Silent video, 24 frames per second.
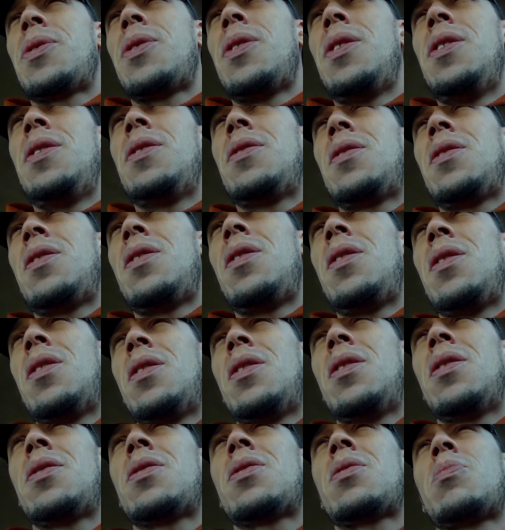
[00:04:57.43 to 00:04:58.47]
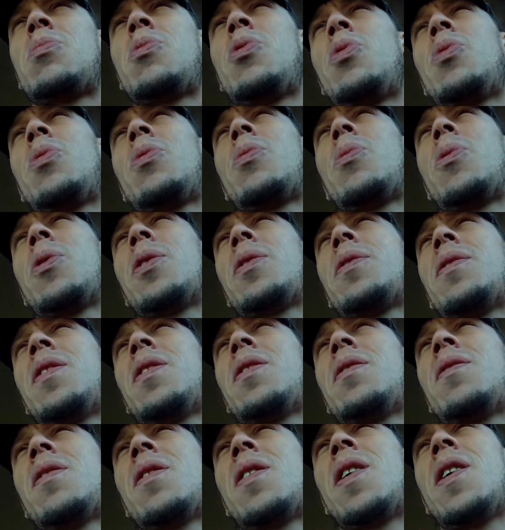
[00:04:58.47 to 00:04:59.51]
It's an easy, smooth work
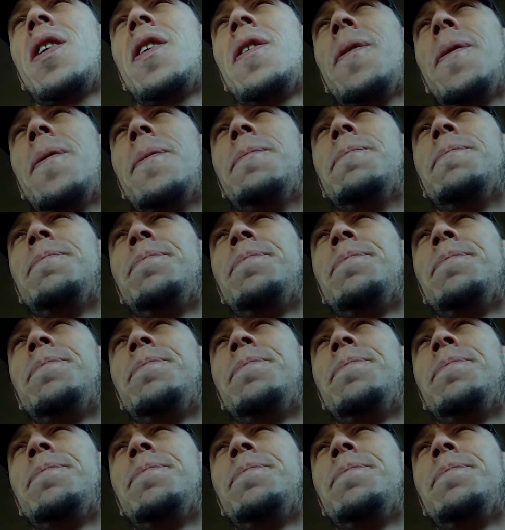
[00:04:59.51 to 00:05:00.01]
day today.